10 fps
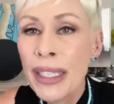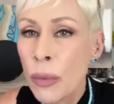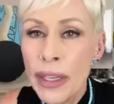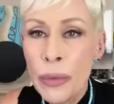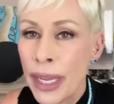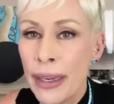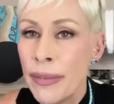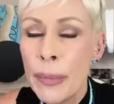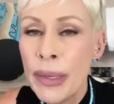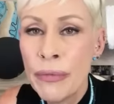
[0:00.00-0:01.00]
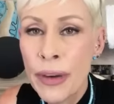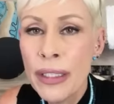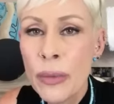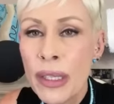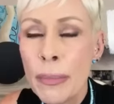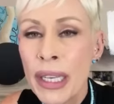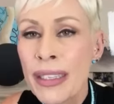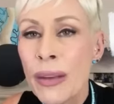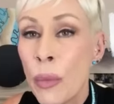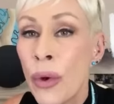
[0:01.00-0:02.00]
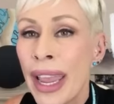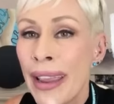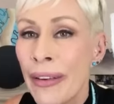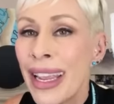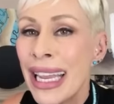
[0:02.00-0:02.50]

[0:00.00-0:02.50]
That's why you can't even be friends with them, because it will carry,